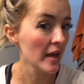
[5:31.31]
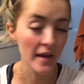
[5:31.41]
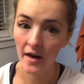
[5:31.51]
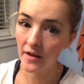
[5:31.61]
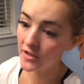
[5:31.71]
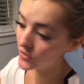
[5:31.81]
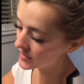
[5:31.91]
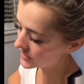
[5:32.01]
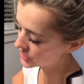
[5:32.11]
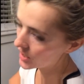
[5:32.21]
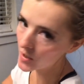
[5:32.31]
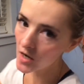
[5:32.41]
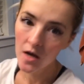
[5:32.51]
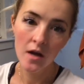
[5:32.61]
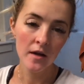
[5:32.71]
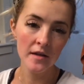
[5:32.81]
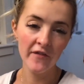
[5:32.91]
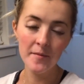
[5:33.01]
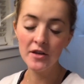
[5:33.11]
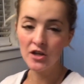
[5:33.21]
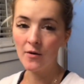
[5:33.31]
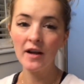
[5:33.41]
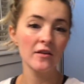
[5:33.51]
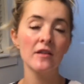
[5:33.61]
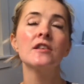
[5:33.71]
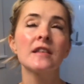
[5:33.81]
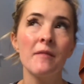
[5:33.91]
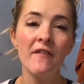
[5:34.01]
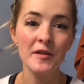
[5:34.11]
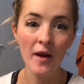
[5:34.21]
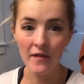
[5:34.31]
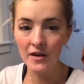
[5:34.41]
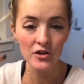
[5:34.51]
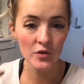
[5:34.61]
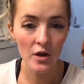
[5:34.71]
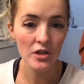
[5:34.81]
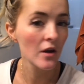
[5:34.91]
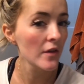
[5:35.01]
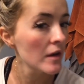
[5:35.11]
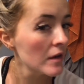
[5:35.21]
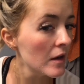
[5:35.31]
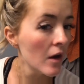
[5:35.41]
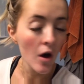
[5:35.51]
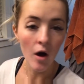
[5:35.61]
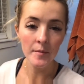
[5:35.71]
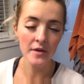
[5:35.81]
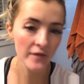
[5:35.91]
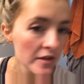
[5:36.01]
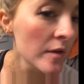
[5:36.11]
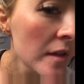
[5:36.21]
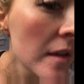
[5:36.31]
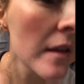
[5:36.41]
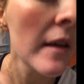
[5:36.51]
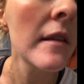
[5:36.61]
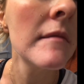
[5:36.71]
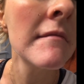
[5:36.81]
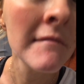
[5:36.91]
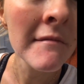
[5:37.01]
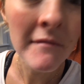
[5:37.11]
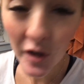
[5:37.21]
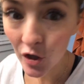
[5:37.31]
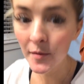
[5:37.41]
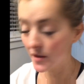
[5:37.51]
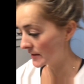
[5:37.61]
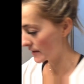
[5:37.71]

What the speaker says: I kind of like to do this in the shower, because if I'm in the shower, I literally just get my face wet, and then it just washes all the almonds off, because you can see, like, there's almonds on my